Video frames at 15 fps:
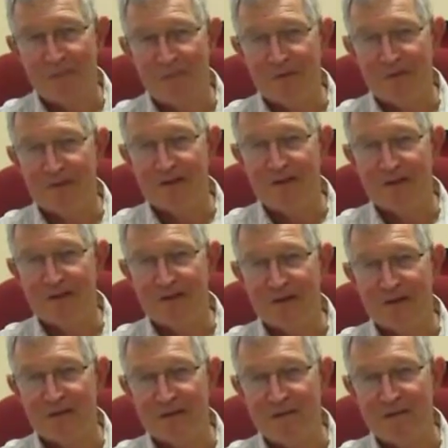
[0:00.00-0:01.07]
feeders, so
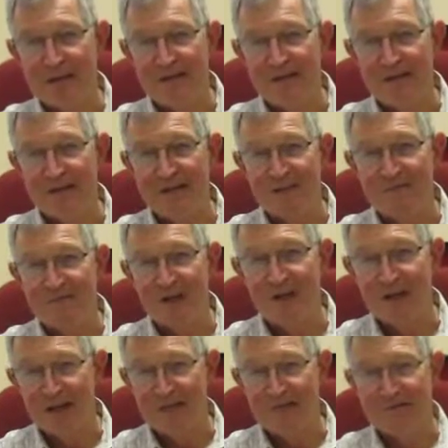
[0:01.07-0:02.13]
they're basically
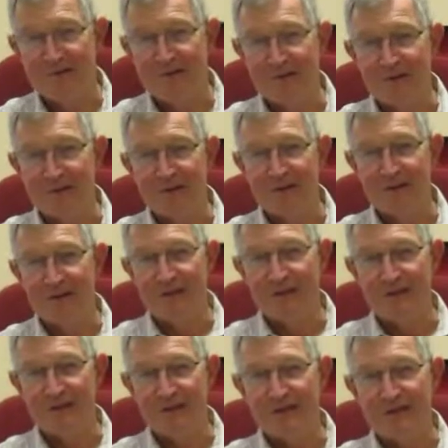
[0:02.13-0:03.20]
midnight feeders, and
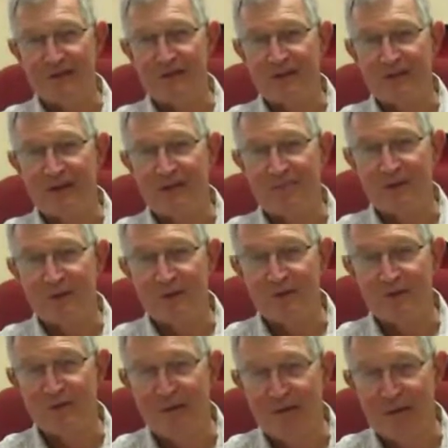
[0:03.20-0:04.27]
so that's the time that you
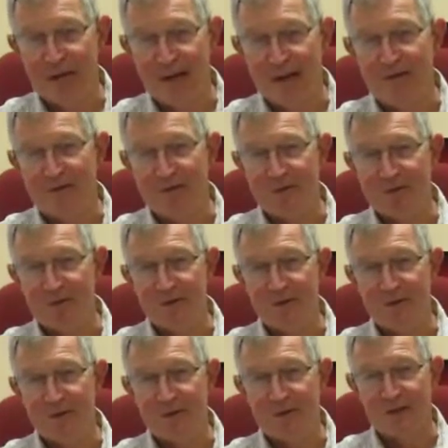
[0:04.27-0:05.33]
have to
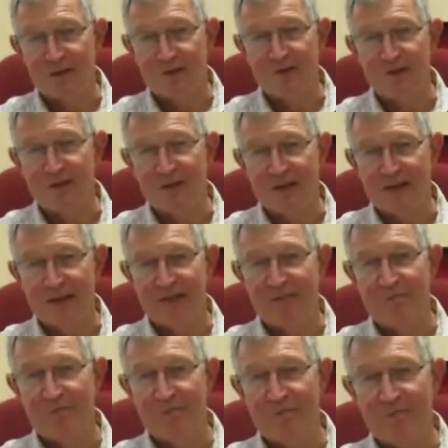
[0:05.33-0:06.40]
protect yourself. And the
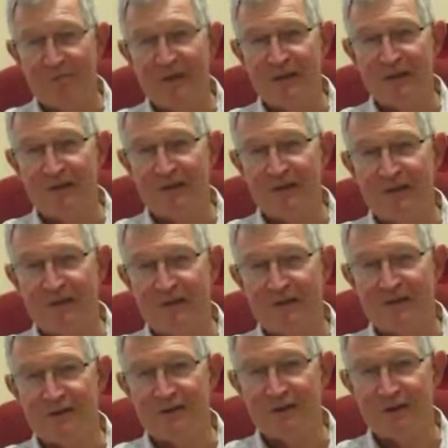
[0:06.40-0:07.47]
big
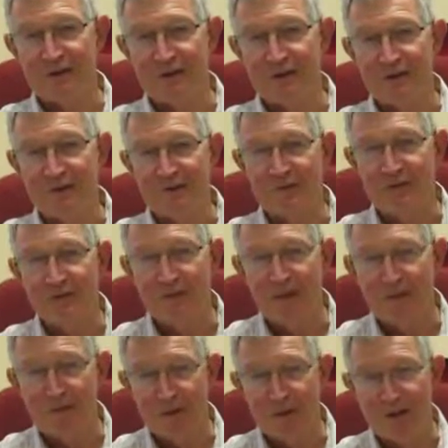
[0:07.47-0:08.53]
lesson to learn is if you don't
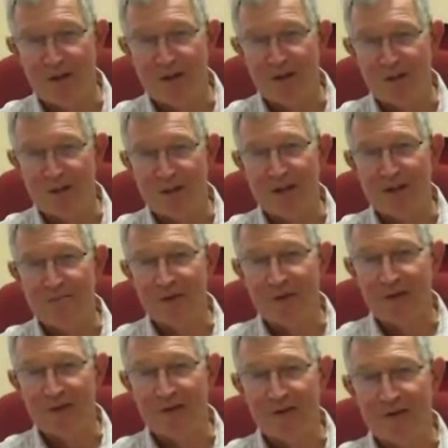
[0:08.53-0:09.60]
get bitten, you won't get
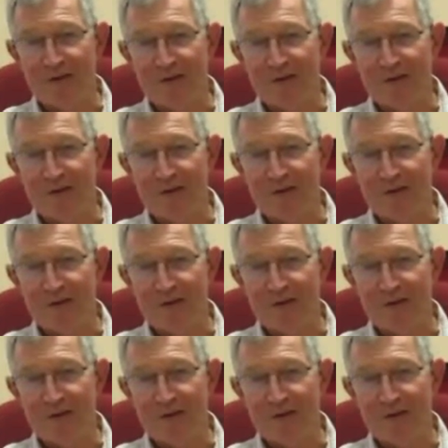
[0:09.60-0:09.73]
malaria.